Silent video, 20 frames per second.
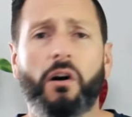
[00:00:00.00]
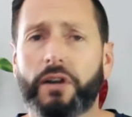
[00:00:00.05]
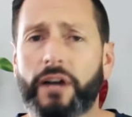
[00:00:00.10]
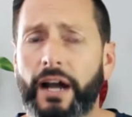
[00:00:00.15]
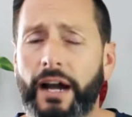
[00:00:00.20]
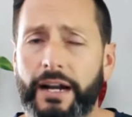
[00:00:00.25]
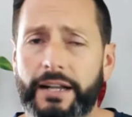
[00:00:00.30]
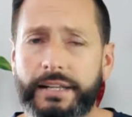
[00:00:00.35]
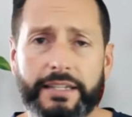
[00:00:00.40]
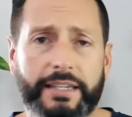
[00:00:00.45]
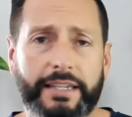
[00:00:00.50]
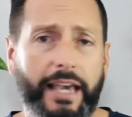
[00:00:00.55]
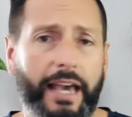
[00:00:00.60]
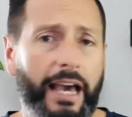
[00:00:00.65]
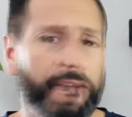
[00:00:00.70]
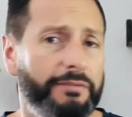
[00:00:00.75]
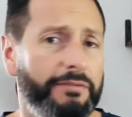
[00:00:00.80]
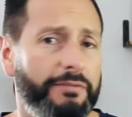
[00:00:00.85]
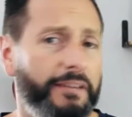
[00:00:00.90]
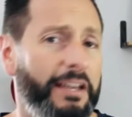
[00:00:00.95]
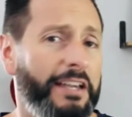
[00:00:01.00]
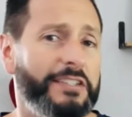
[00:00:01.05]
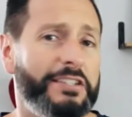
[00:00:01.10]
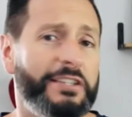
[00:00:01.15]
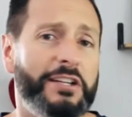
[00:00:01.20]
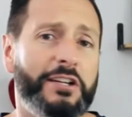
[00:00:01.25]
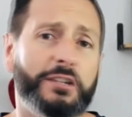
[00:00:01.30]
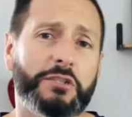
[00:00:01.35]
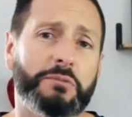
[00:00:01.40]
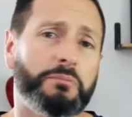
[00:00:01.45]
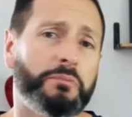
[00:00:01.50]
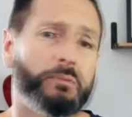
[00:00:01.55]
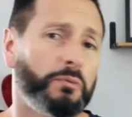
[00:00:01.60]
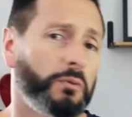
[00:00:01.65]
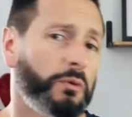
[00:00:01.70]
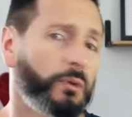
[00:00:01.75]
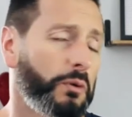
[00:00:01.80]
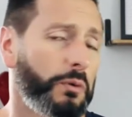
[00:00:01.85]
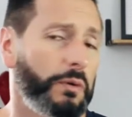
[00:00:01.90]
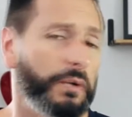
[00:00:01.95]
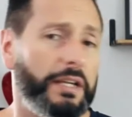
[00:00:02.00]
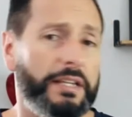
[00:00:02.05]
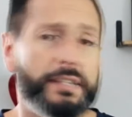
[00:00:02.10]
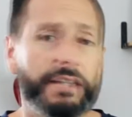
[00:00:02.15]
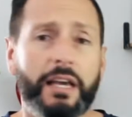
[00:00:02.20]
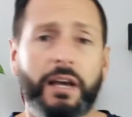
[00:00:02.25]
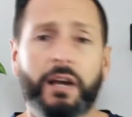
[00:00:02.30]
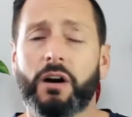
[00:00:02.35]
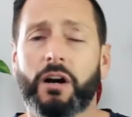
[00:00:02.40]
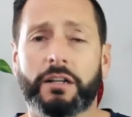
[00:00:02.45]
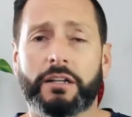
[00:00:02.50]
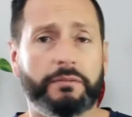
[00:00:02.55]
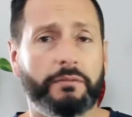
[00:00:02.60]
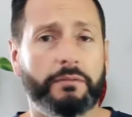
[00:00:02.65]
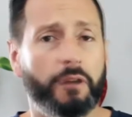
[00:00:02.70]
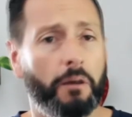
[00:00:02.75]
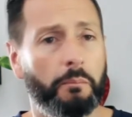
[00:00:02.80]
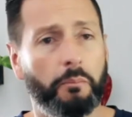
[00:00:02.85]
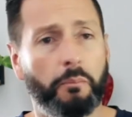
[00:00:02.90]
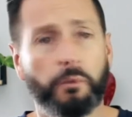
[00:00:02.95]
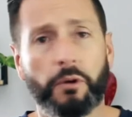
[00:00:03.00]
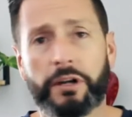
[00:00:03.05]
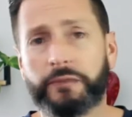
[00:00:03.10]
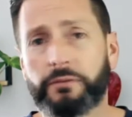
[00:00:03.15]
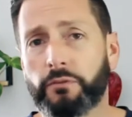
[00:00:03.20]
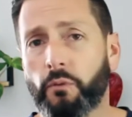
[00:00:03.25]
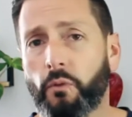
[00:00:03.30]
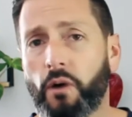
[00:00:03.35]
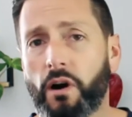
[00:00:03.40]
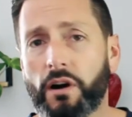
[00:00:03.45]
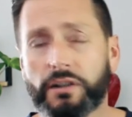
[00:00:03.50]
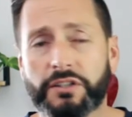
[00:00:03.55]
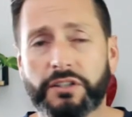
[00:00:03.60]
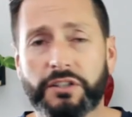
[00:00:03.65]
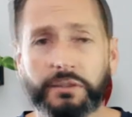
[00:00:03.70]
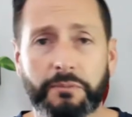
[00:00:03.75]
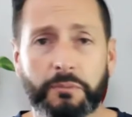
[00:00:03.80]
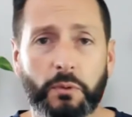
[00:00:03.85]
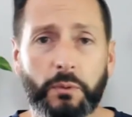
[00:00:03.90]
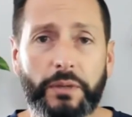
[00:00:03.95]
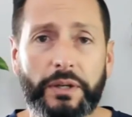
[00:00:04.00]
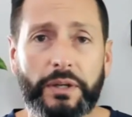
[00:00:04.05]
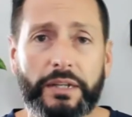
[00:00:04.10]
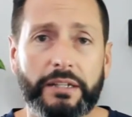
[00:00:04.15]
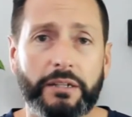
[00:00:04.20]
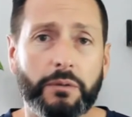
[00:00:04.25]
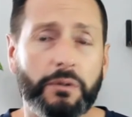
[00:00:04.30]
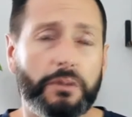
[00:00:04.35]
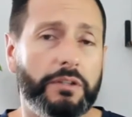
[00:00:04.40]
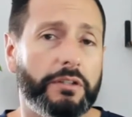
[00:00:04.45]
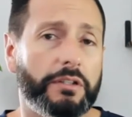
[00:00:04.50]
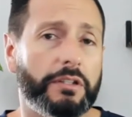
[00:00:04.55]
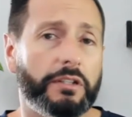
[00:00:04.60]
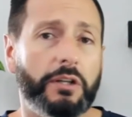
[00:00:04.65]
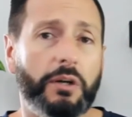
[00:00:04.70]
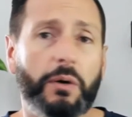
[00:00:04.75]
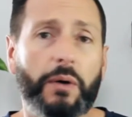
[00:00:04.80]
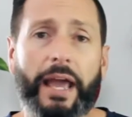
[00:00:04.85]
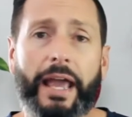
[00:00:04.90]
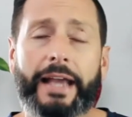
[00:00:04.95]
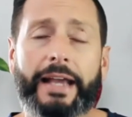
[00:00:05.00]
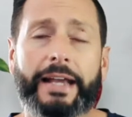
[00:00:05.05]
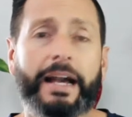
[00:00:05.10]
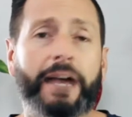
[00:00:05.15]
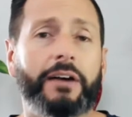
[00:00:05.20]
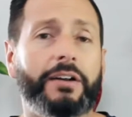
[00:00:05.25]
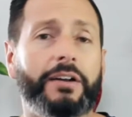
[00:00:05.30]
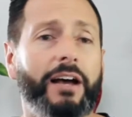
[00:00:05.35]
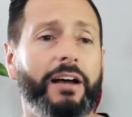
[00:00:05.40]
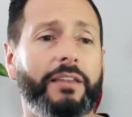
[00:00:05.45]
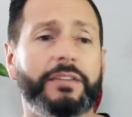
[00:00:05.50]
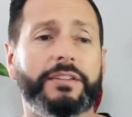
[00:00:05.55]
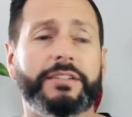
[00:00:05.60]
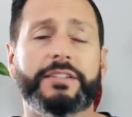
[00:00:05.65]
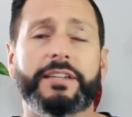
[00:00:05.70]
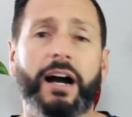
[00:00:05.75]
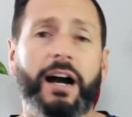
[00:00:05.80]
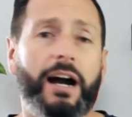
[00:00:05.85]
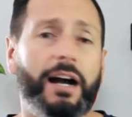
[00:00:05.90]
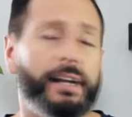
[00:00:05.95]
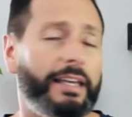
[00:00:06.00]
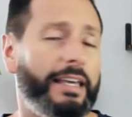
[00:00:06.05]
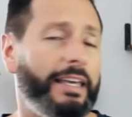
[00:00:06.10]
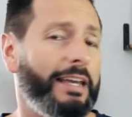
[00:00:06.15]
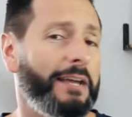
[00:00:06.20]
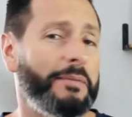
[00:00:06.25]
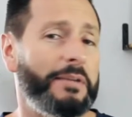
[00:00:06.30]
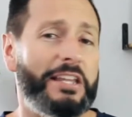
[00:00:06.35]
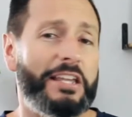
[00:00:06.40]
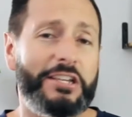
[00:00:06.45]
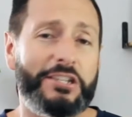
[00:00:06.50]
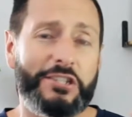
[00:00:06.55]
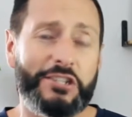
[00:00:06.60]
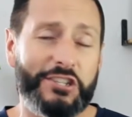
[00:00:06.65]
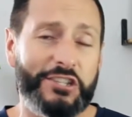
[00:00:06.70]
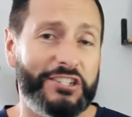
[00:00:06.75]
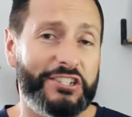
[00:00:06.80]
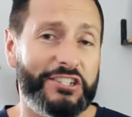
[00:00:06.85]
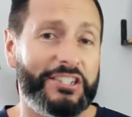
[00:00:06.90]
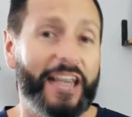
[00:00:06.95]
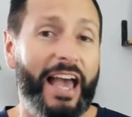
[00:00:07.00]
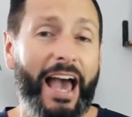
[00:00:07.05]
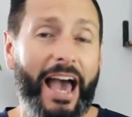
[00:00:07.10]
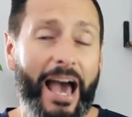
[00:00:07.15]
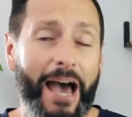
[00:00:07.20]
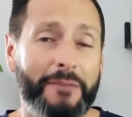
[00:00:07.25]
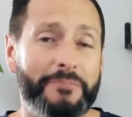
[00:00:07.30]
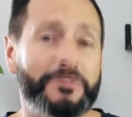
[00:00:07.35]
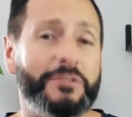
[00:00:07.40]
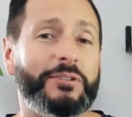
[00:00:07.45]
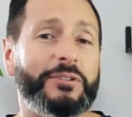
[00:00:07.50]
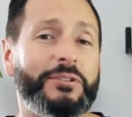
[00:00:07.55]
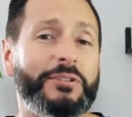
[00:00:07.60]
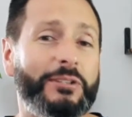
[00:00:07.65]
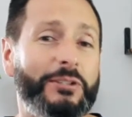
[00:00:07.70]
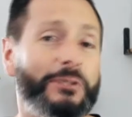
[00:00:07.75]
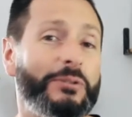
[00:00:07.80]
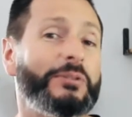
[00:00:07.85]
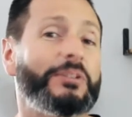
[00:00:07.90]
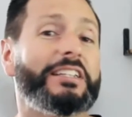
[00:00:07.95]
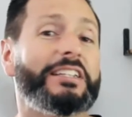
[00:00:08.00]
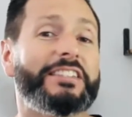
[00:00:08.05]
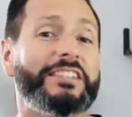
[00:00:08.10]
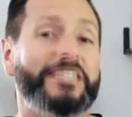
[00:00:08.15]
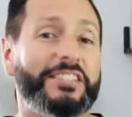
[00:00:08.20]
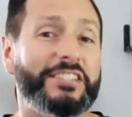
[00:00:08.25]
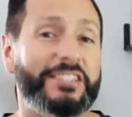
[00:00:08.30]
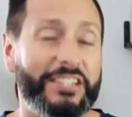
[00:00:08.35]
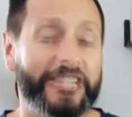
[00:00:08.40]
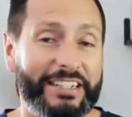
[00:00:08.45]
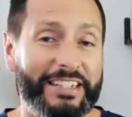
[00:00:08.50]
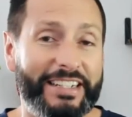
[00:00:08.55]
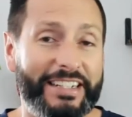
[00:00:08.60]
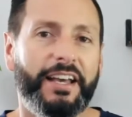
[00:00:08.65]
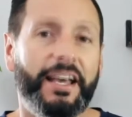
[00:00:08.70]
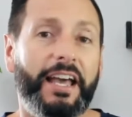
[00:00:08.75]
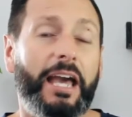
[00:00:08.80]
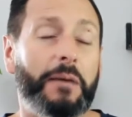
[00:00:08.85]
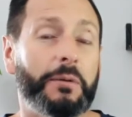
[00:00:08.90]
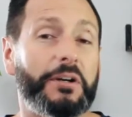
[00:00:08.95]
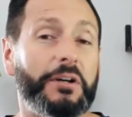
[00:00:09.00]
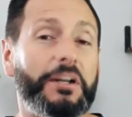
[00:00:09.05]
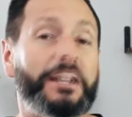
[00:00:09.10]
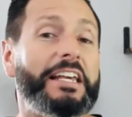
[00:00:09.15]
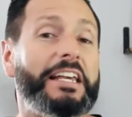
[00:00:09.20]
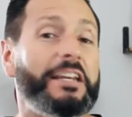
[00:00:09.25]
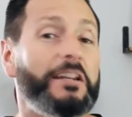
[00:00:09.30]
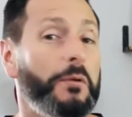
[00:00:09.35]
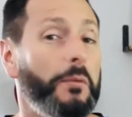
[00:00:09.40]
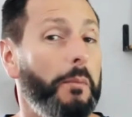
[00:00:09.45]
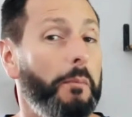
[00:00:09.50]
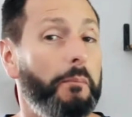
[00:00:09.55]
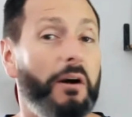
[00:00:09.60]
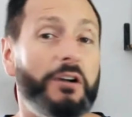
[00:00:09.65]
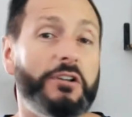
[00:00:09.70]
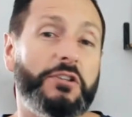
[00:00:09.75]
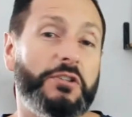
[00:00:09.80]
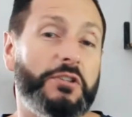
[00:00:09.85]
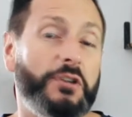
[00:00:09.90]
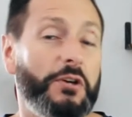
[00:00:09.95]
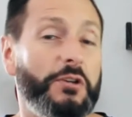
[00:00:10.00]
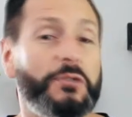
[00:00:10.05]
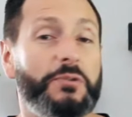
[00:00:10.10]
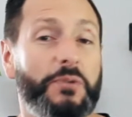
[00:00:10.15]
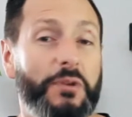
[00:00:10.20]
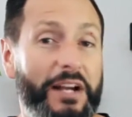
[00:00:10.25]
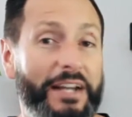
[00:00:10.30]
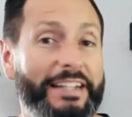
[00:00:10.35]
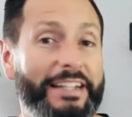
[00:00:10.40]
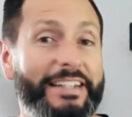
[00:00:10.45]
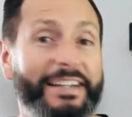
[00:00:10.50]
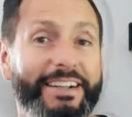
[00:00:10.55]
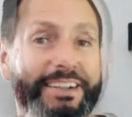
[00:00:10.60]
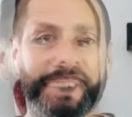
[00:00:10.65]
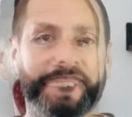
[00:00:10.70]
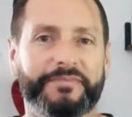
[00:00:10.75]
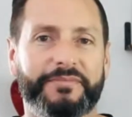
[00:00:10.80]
kinds of cafes, there's breweries, a brief walk to the marina where you can go hang out on the dock. And I mean, it's just absolutely stunning. And we're going to get into a bunch of those right now.